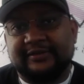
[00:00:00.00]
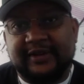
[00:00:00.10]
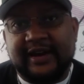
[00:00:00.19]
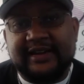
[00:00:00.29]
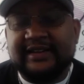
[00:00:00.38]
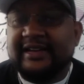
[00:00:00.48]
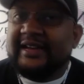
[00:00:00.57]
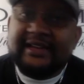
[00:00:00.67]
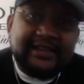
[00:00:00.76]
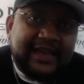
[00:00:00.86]
right?
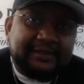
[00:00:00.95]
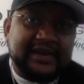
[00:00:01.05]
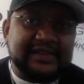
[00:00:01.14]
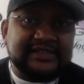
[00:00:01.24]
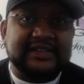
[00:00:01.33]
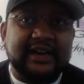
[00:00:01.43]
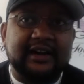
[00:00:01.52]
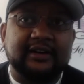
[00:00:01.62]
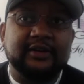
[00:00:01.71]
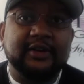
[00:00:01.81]
Not much at
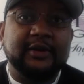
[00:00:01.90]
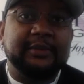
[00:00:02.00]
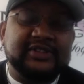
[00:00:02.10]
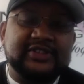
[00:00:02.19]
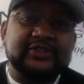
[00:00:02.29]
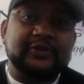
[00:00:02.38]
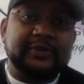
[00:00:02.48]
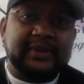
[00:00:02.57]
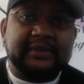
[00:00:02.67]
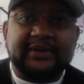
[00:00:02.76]
all. But just
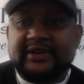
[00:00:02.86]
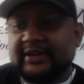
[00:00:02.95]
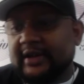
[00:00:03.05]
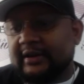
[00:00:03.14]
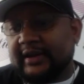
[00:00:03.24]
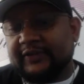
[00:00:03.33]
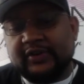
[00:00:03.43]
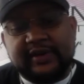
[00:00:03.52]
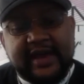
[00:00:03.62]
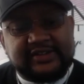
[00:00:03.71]
remember, you know, if
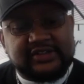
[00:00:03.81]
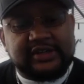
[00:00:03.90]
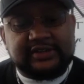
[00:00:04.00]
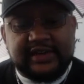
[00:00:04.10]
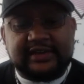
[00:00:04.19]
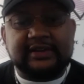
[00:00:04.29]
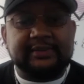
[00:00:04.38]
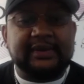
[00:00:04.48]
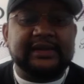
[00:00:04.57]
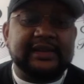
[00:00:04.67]
you actually take your
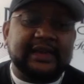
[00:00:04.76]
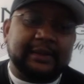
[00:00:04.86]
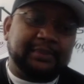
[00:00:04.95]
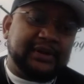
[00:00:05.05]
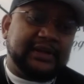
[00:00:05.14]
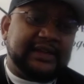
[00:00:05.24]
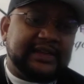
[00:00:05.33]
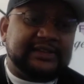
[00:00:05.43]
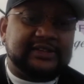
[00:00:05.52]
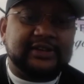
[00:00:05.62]
money and put it
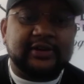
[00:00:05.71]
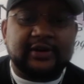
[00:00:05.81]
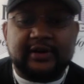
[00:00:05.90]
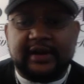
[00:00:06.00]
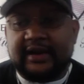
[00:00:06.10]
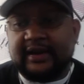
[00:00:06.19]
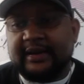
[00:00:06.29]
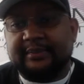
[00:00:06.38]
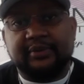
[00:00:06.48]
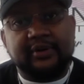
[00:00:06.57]
into your
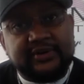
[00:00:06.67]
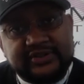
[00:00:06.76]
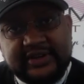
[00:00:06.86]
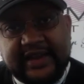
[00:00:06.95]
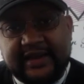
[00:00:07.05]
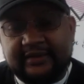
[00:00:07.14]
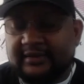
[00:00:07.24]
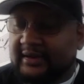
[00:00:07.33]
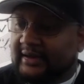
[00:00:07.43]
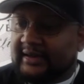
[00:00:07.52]
brokerage account,
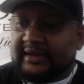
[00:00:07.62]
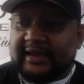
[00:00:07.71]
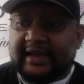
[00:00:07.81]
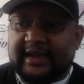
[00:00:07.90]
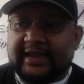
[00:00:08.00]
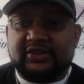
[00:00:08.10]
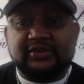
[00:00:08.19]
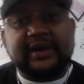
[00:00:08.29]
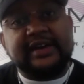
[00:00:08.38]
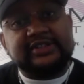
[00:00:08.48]
and
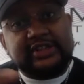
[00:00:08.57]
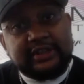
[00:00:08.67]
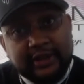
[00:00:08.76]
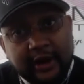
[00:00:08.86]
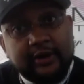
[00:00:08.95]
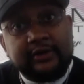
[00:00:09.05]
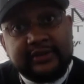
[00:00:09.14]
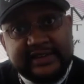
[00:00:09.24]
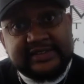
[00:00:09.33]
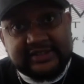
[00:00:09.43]
you actually
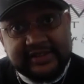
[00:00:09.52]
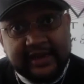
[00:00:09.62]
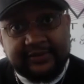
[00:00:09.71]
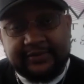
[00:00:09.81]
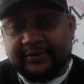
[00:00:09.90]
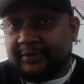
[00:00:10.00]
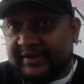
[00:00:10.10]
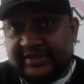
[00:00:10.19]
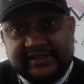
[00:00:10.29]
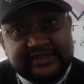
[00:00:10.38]
learn this stuff,
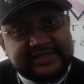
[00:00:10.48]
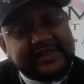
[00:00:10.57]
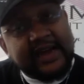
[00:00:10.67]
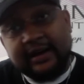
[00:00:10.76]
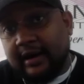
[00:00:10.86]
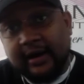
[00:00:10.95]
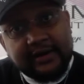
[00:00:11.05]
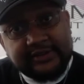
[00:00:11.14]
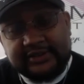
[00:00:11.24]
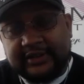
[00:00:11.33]
which is not
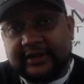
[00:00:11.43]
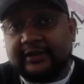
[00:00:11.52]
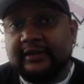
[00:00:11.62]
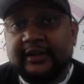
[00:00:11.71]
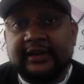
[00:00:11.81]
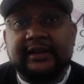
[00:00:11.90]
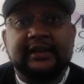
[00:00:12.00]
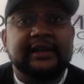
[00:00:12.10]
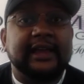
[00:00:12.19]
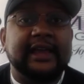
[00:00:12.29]
hard to learn,
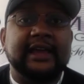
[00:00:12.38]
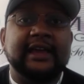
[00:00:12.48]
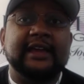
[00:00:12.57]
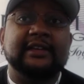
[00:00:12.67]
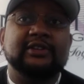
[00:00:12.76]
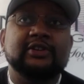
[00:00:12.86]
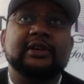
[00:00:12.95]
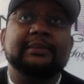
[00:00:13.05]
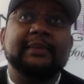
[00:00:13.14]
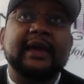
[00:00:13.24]
and you
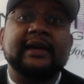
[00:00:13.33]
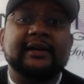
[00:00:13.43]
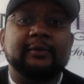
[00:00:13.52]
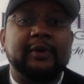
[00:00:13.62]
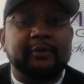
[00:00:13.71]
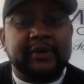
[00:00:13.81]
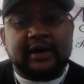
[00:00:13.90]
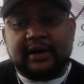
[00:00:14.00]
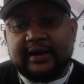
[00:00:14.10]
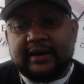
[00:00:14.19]
can make what we
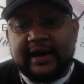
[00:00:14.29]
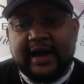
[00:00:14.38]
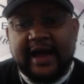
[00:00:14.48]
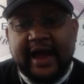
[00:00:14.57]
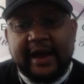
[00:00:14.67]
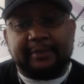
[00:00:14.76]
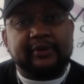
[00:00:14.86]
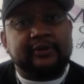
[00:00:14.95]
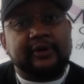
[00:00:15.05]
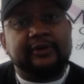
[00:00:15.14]
call a hyper
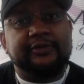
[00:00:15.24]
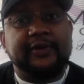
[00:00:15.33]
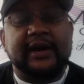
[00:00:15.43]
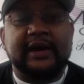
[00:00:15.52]
growth